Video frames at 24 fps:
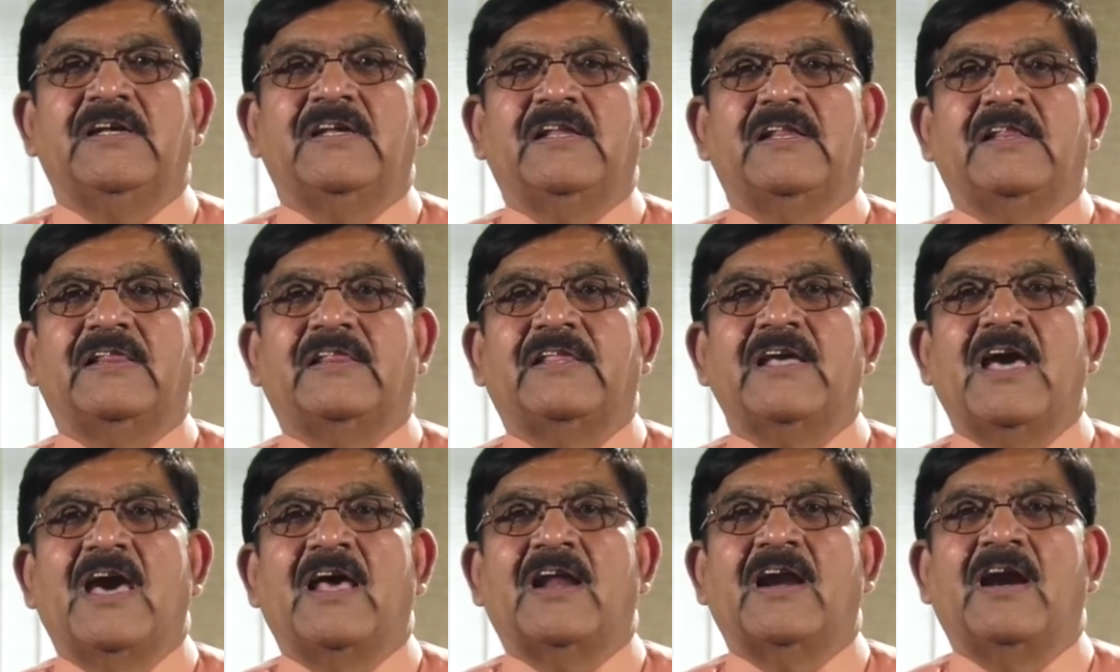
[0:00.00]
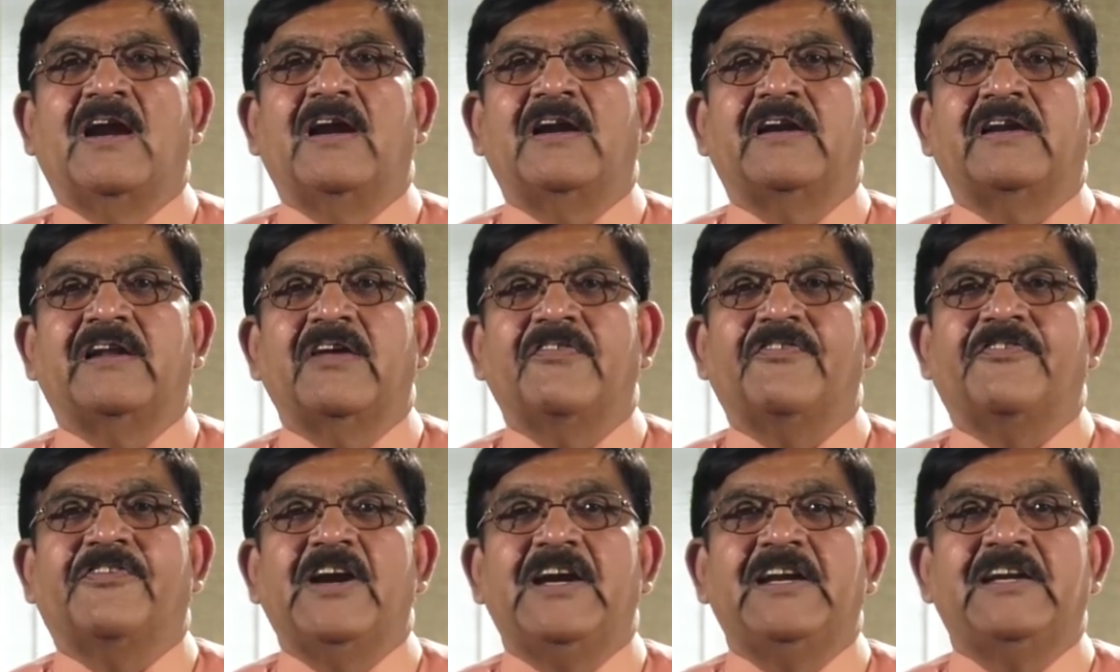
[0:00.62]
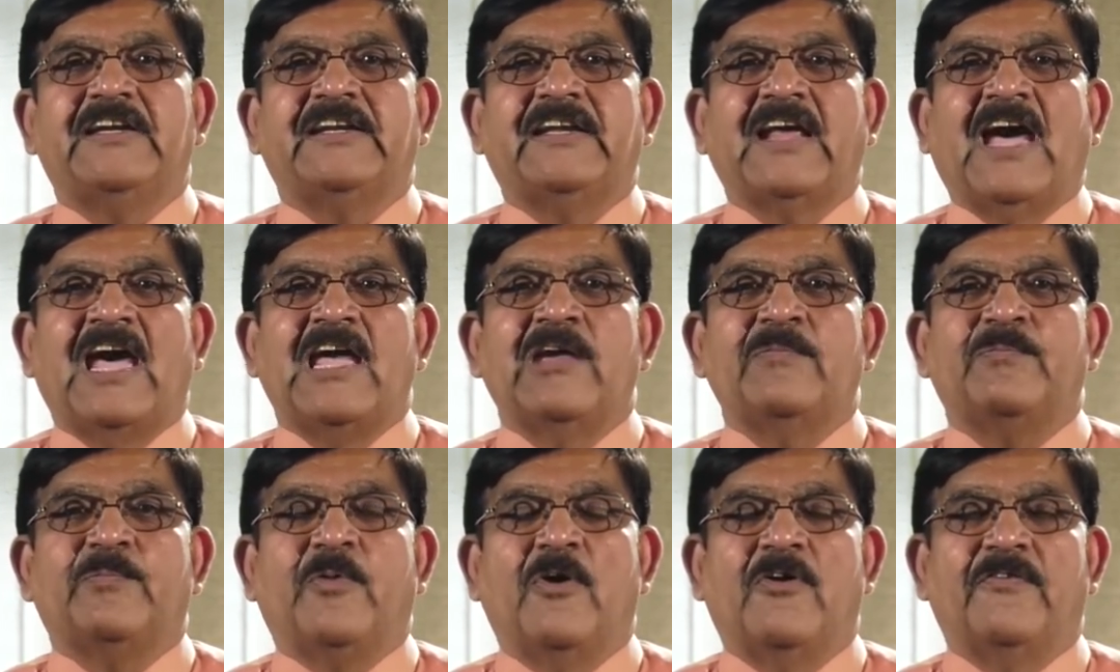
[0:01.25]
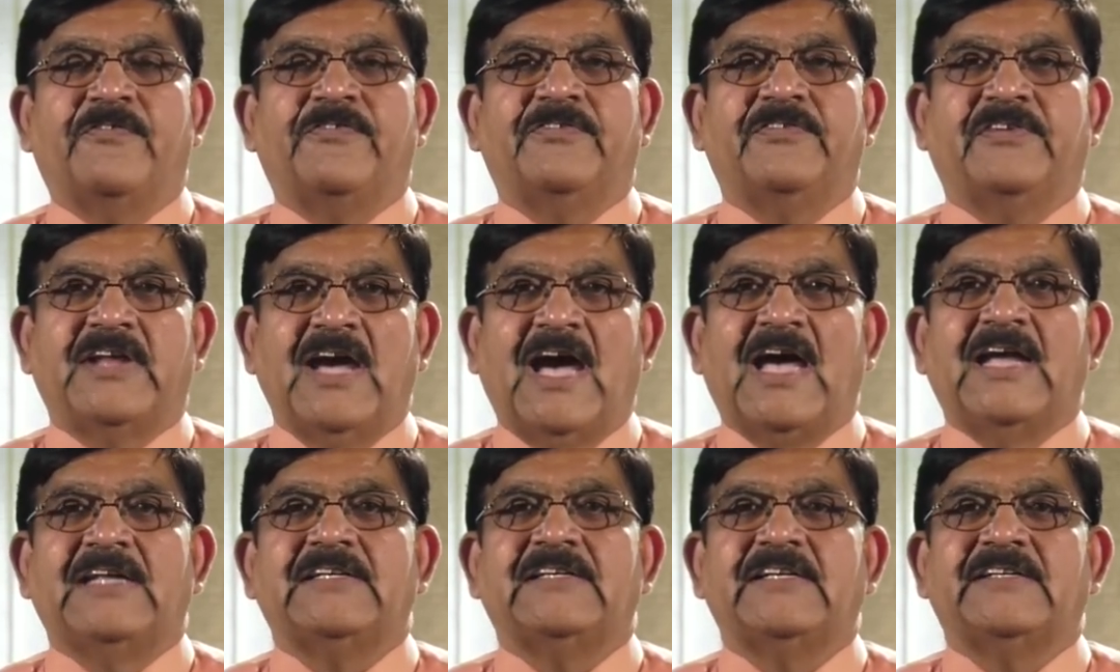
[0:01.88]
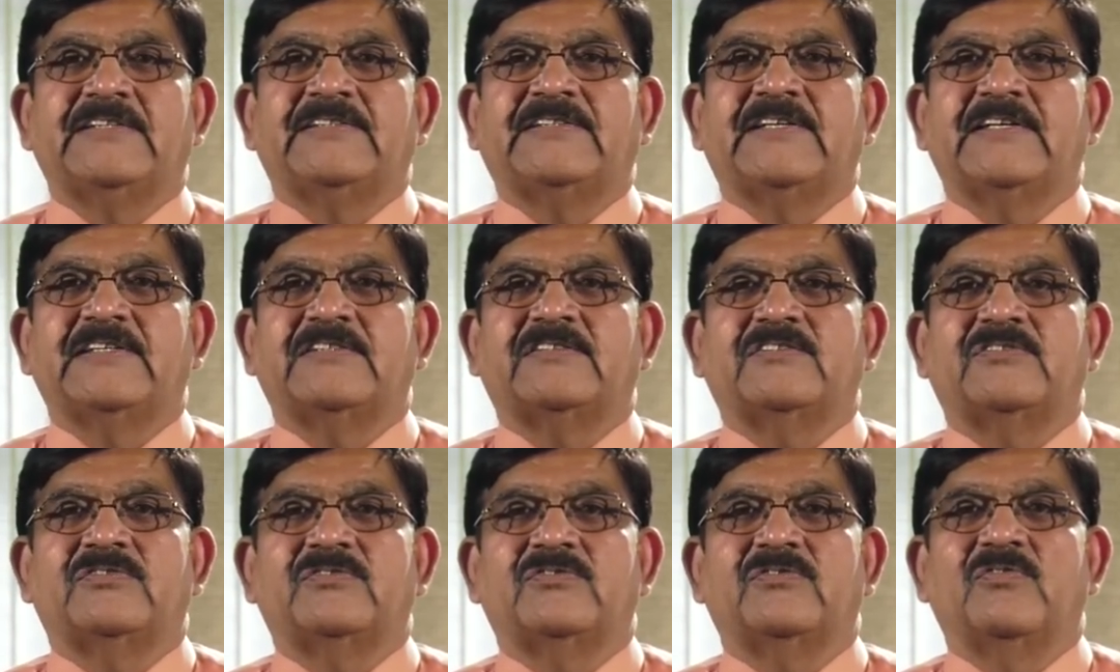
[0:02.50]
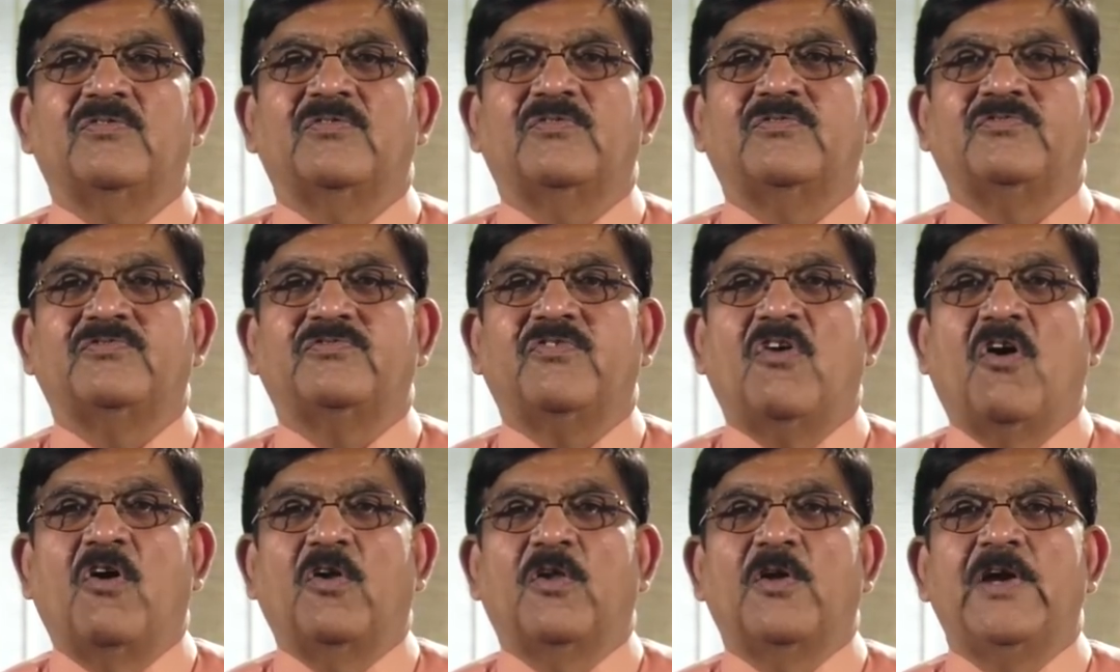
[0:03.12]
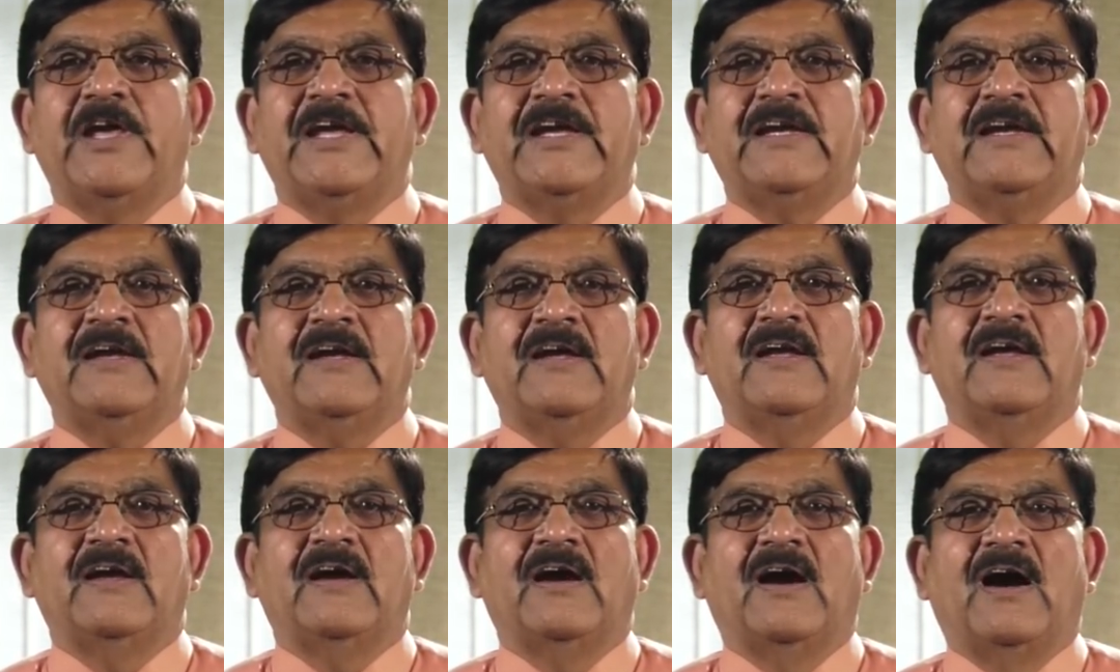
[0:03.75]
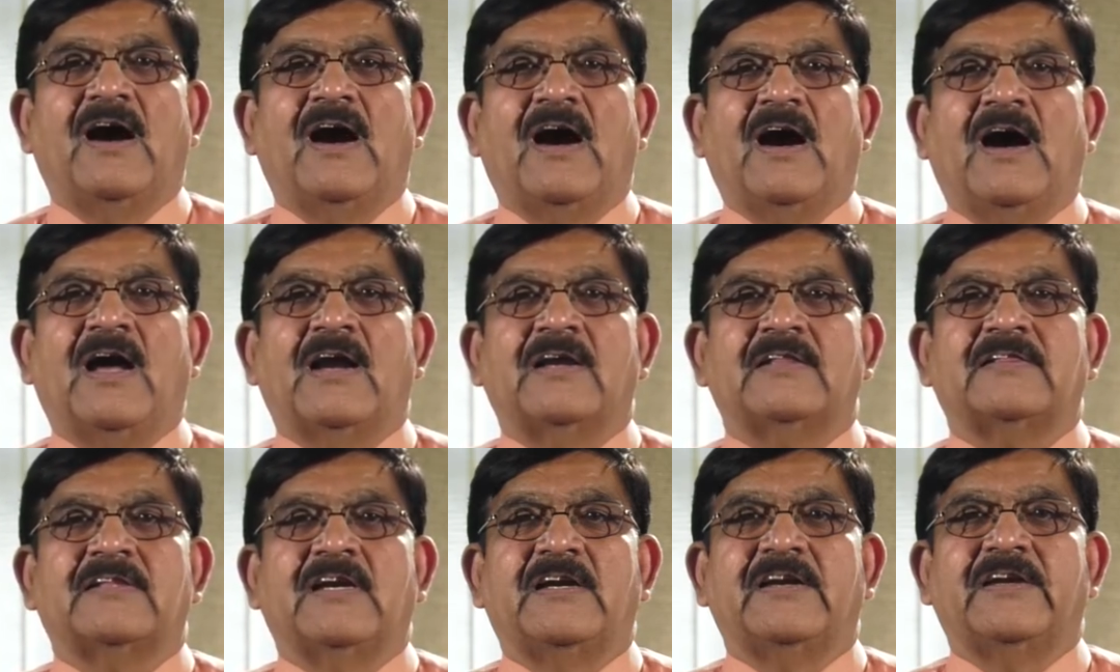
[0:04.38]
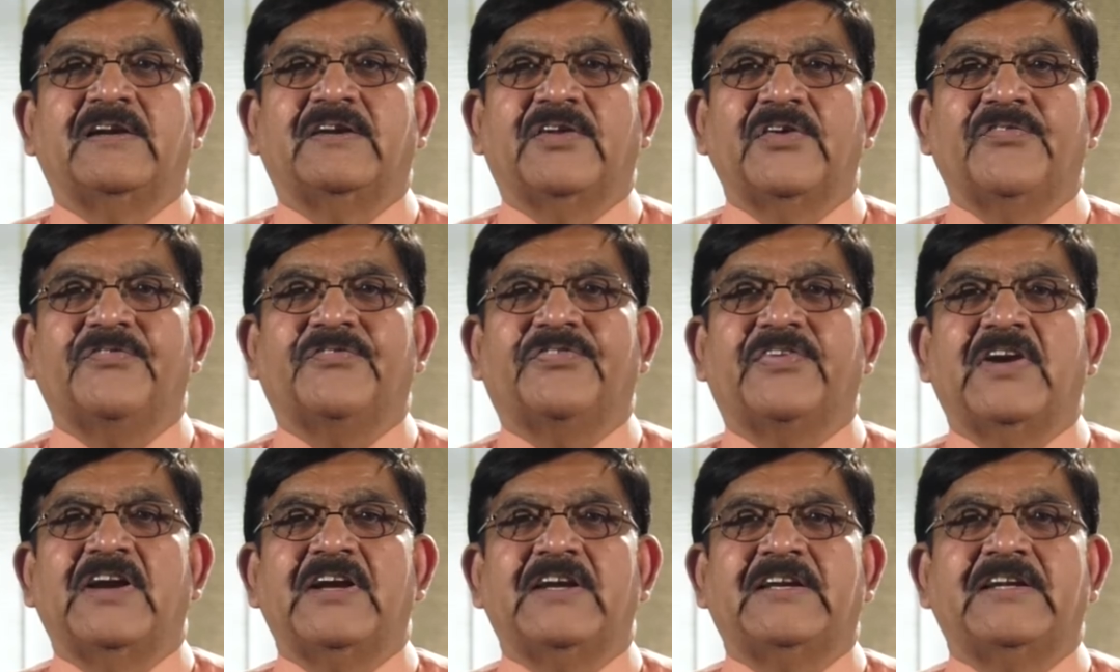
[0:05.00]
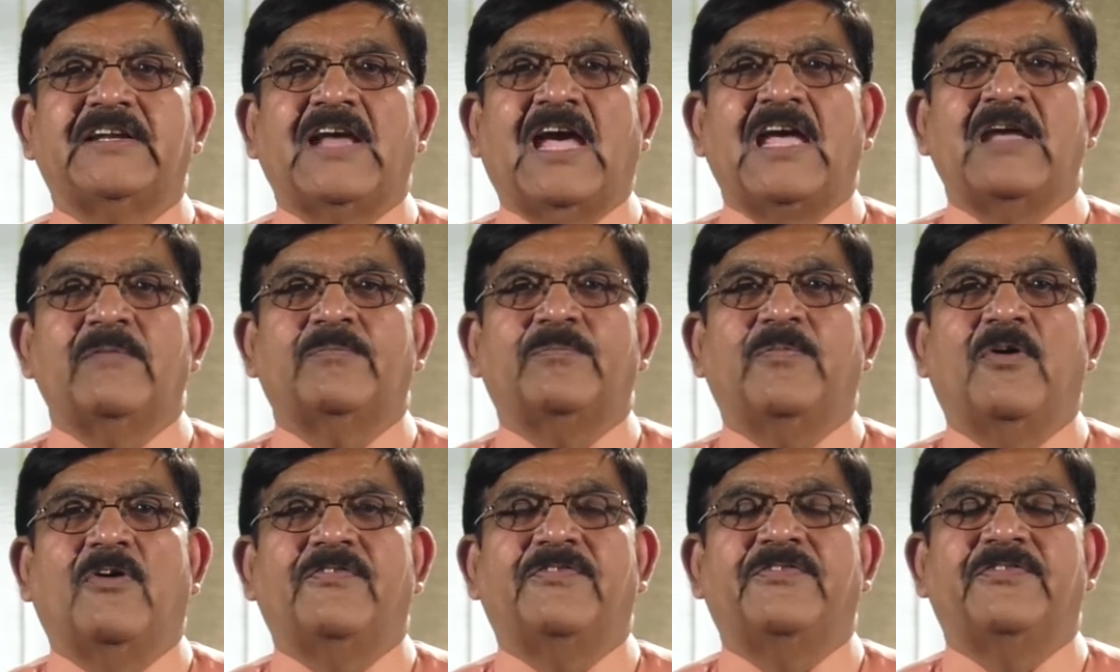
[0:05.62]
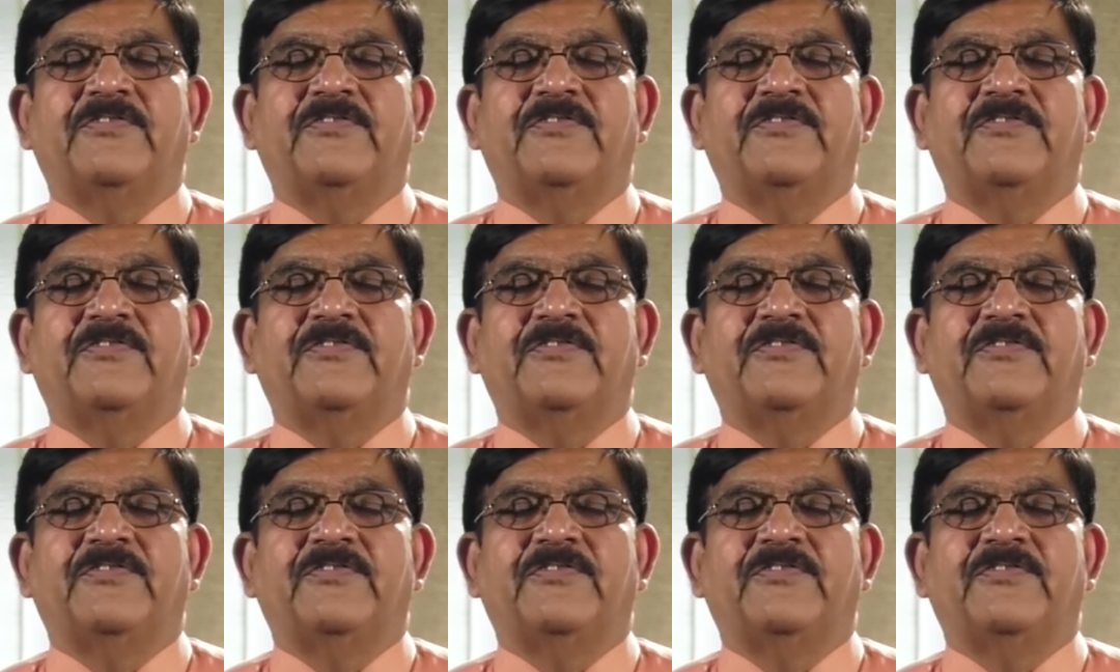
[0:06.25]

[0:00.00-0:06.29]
There are different type of diagenesis following are the different type of